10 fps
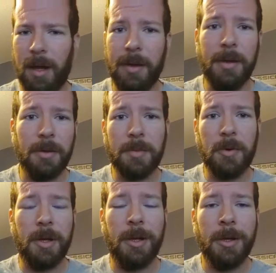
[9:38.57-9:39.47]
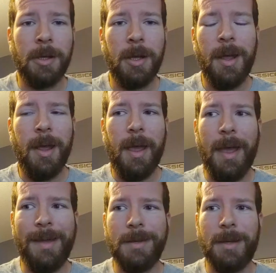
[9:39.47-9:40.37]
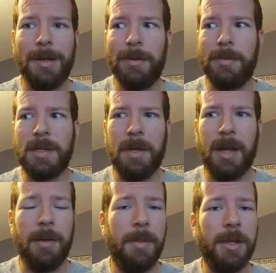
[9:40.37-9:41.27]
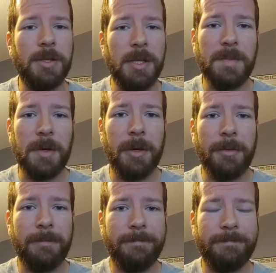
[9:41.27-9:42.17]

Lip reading: They looked pretty good, and somebody got a bacon cheeseburger.